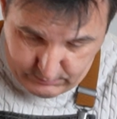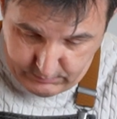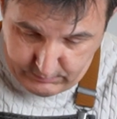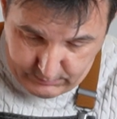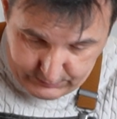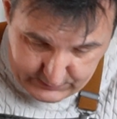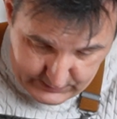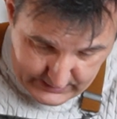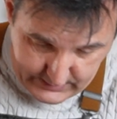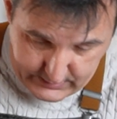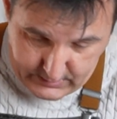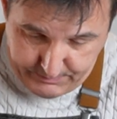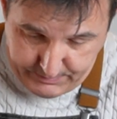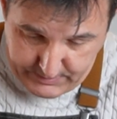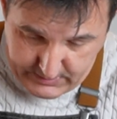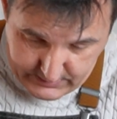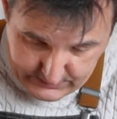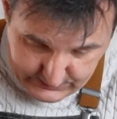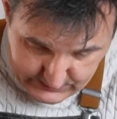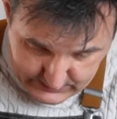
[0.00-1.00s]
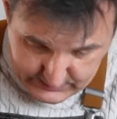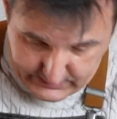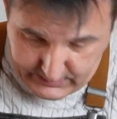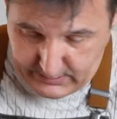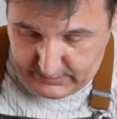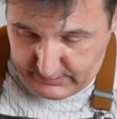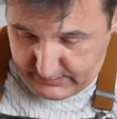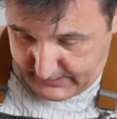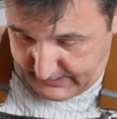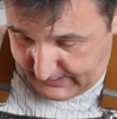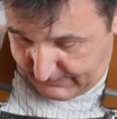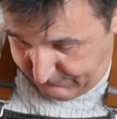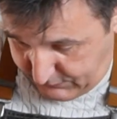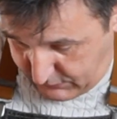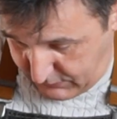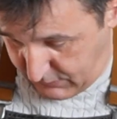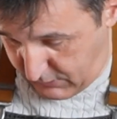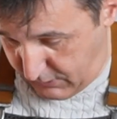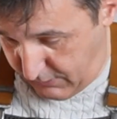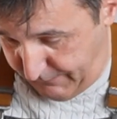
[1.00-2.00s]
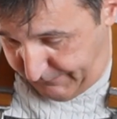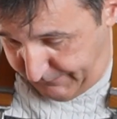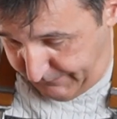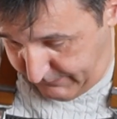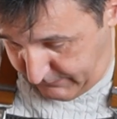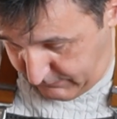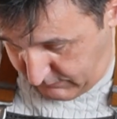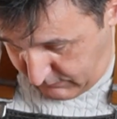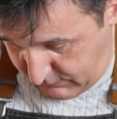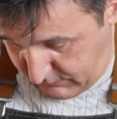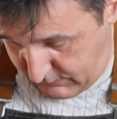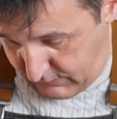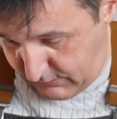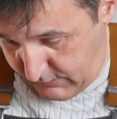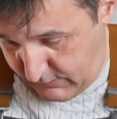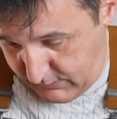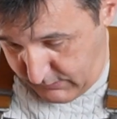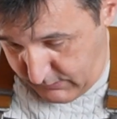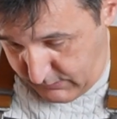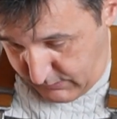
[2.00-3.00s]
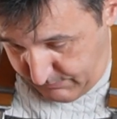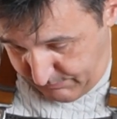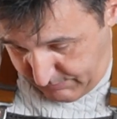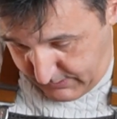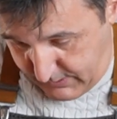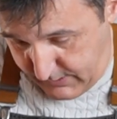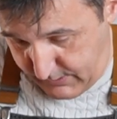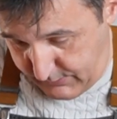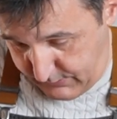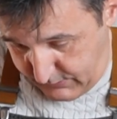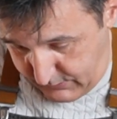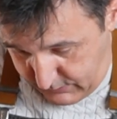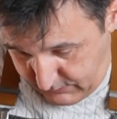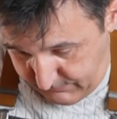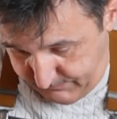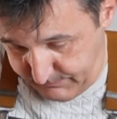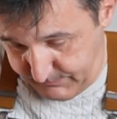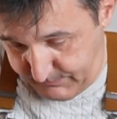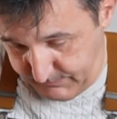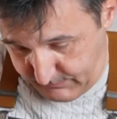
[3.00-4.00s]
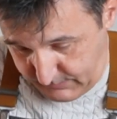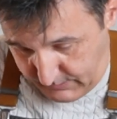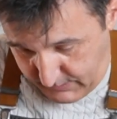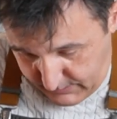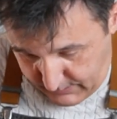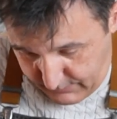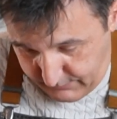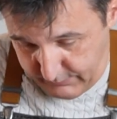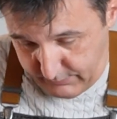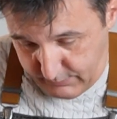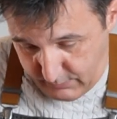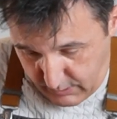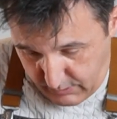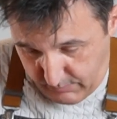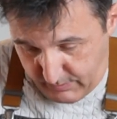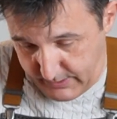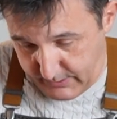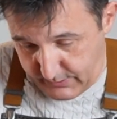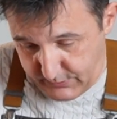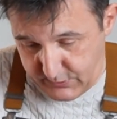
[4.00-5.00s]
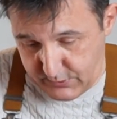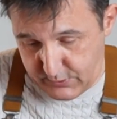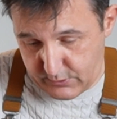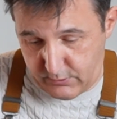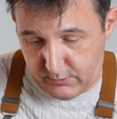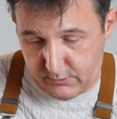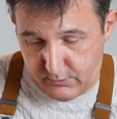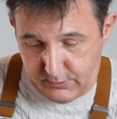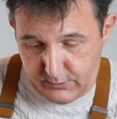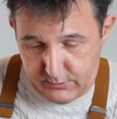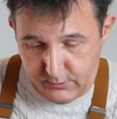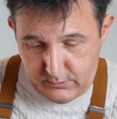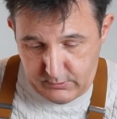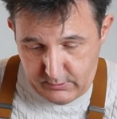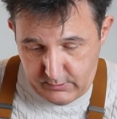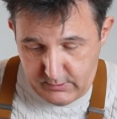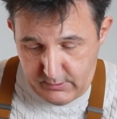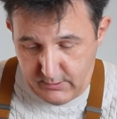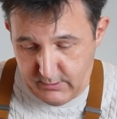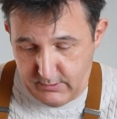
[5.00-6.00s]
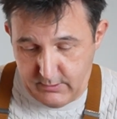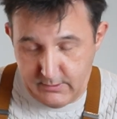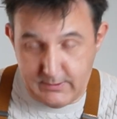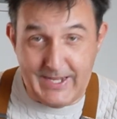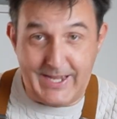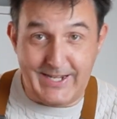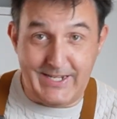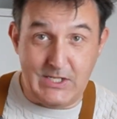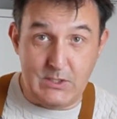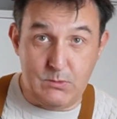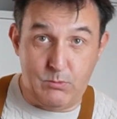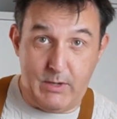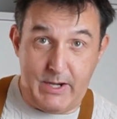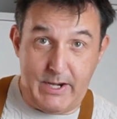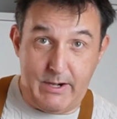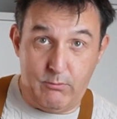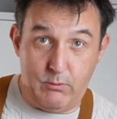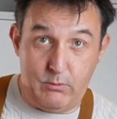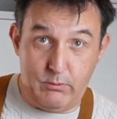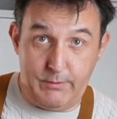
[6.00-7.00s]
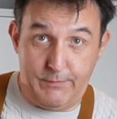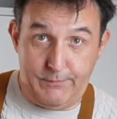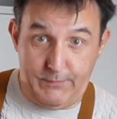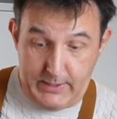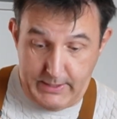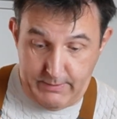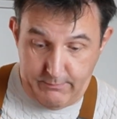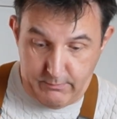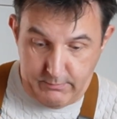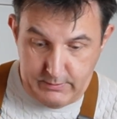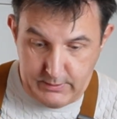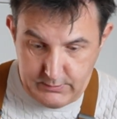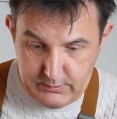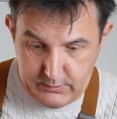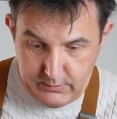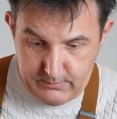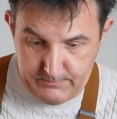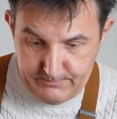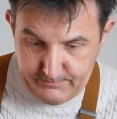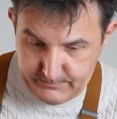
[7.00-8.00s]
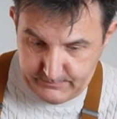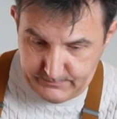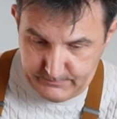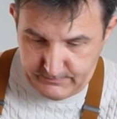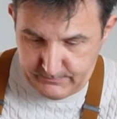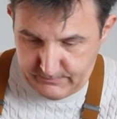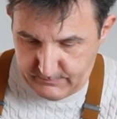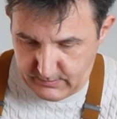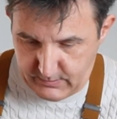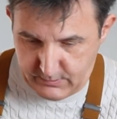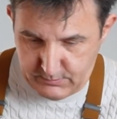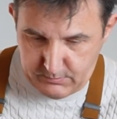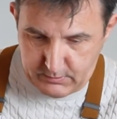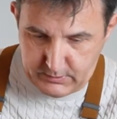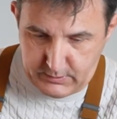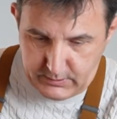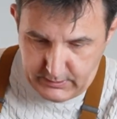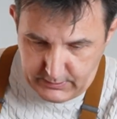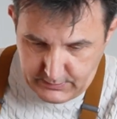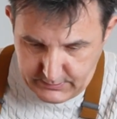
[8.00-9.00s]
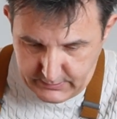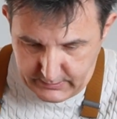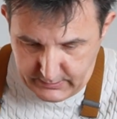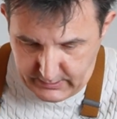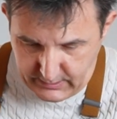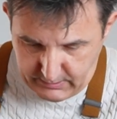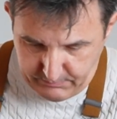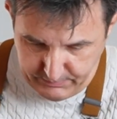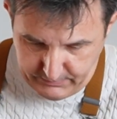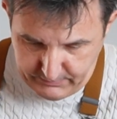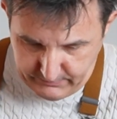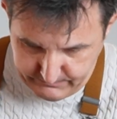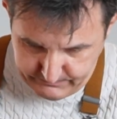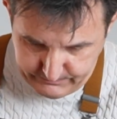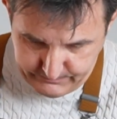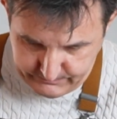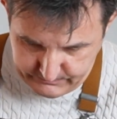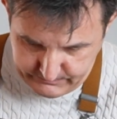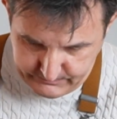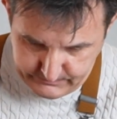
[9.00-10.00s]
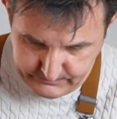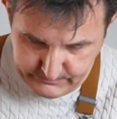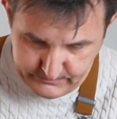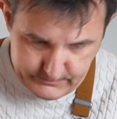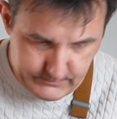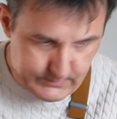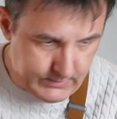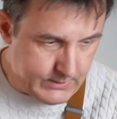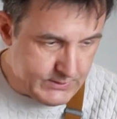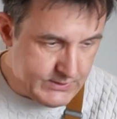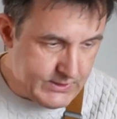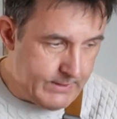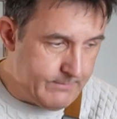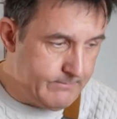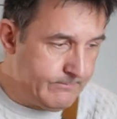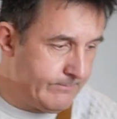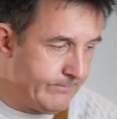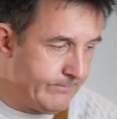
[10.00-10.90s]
will take the parsley leaves off the plant and then throw away the stalks. That is where all the flavour is. That's what you need to keep. That's it.